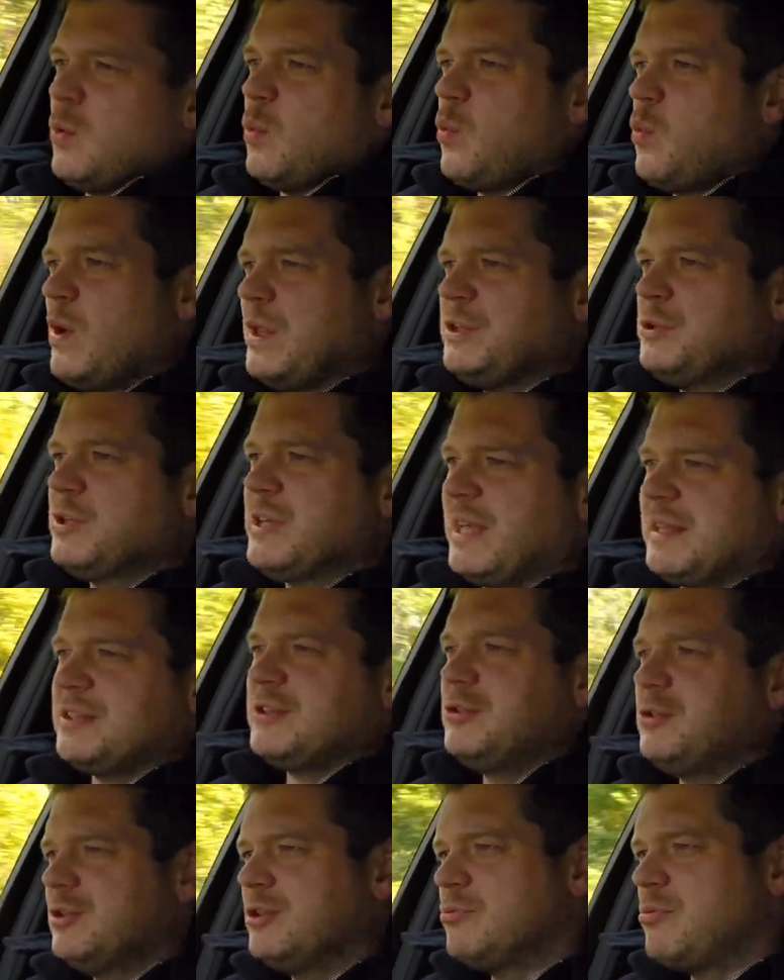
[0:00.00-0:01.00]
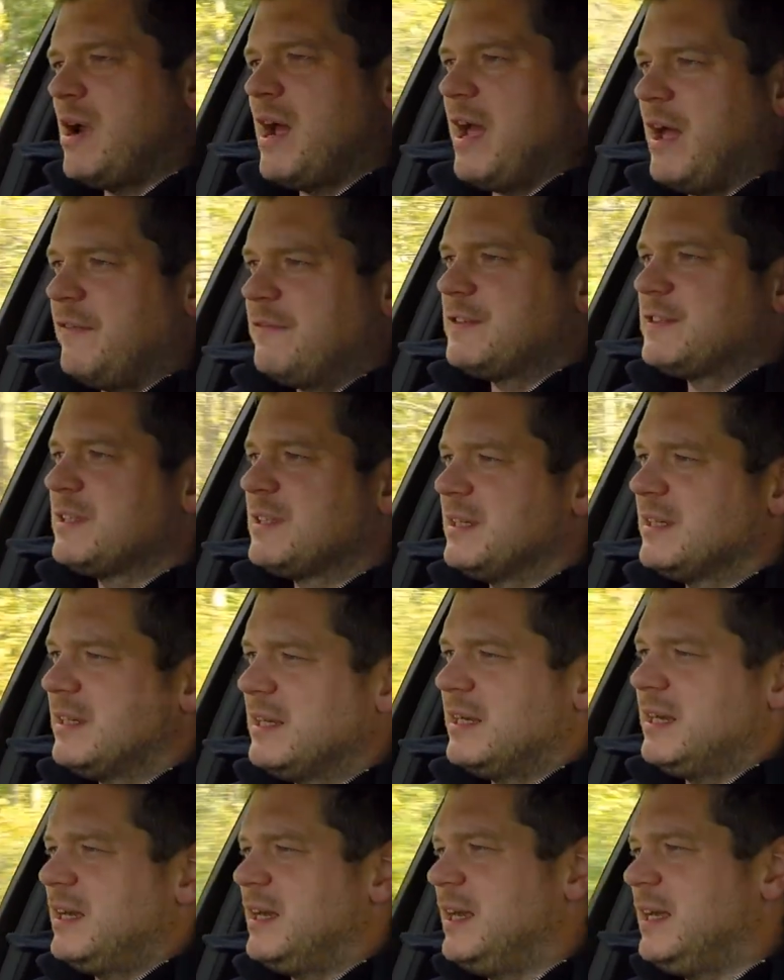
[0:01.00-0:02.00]
when you get to the revs,
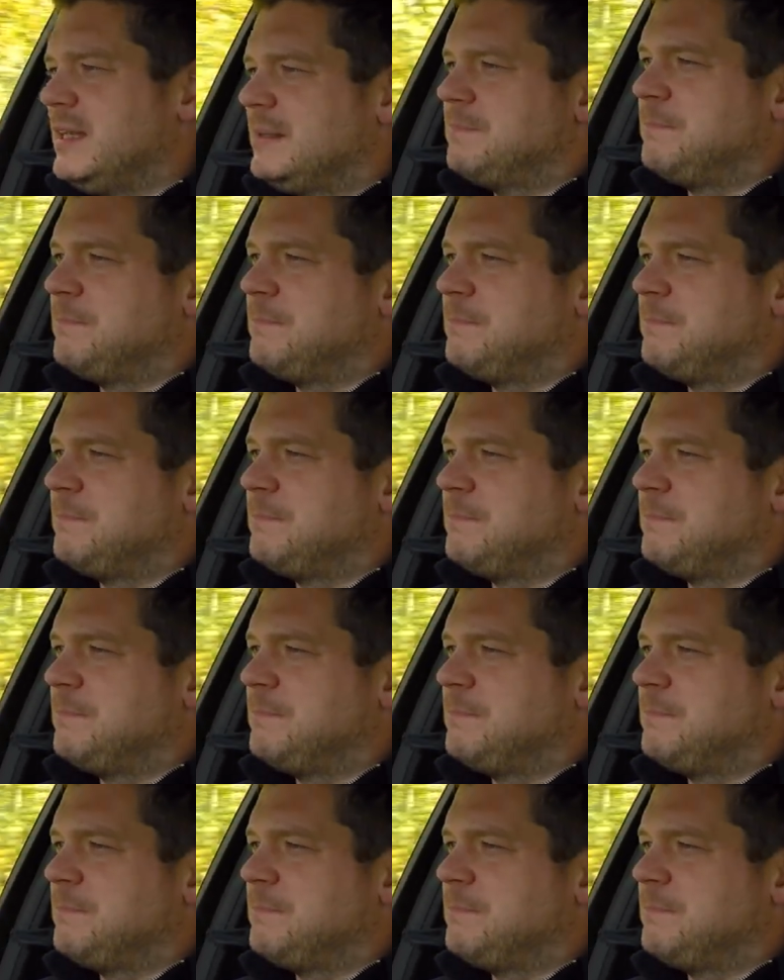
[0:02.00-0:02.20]
it